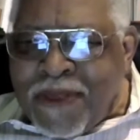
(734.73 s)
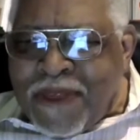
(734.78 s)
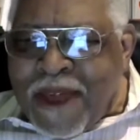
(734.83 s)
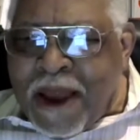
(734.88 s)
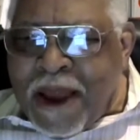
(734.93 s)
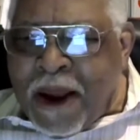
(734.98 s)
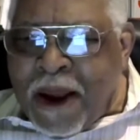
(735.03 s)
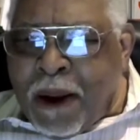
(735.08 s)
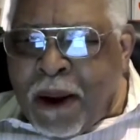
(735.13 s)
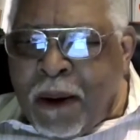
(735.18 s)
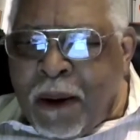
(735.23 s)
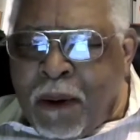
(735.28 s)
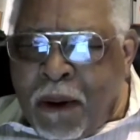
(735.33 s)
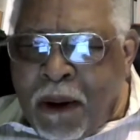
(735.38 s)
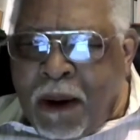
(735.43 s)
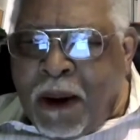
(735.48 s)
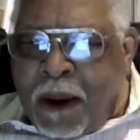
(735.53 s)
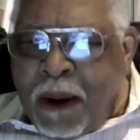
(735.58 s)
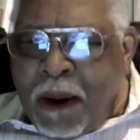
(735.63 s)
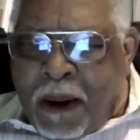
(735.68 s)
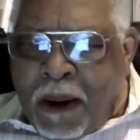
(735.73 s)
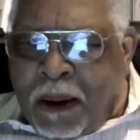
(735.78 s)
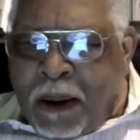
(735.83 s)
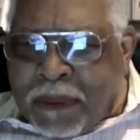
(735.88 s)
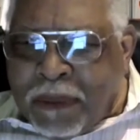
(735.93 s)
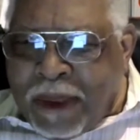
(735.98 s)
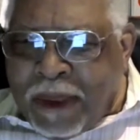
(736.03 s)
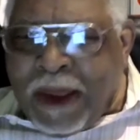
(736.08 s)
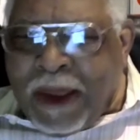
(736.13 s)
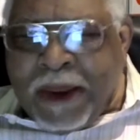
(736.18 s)
thereof.
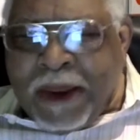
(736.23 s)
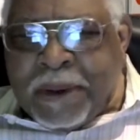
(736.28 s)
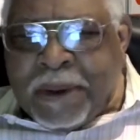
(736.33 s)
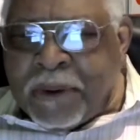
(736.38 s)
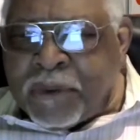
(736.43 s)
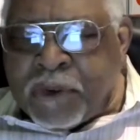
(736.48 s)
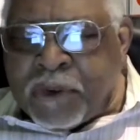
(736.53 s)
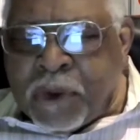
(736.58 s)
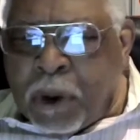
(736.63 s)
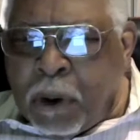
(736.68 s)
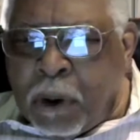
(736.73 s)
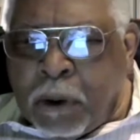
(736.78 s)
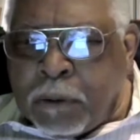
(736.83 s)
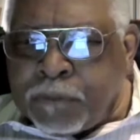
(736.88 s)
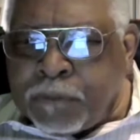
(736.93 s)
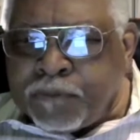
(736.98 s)
That is, y'all.